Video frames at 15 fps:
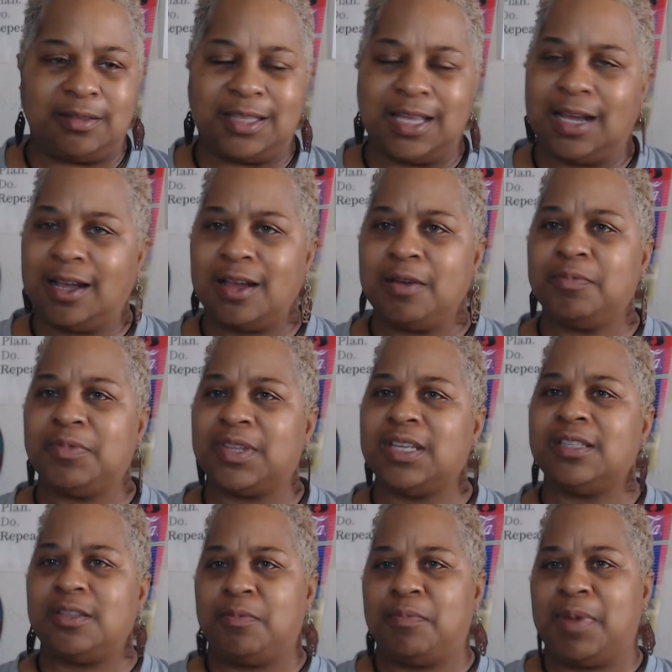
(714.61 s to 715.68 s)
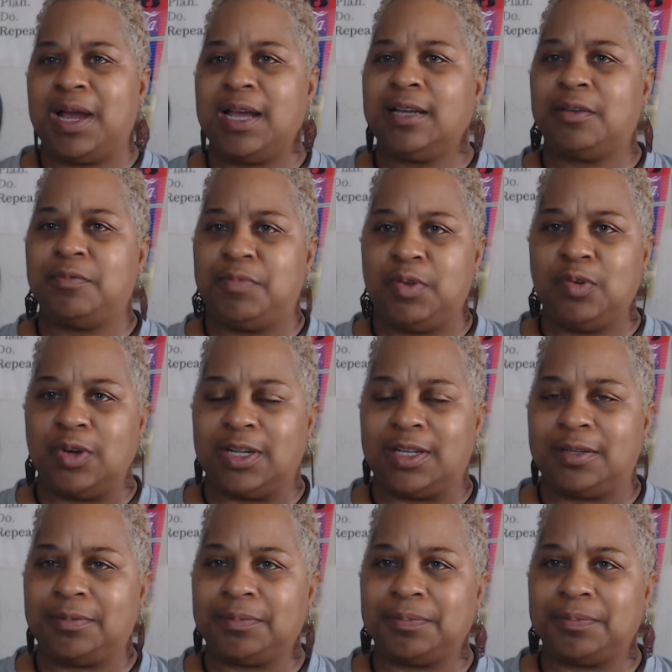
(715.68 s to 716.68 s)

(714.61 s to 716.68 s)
that comes into my community.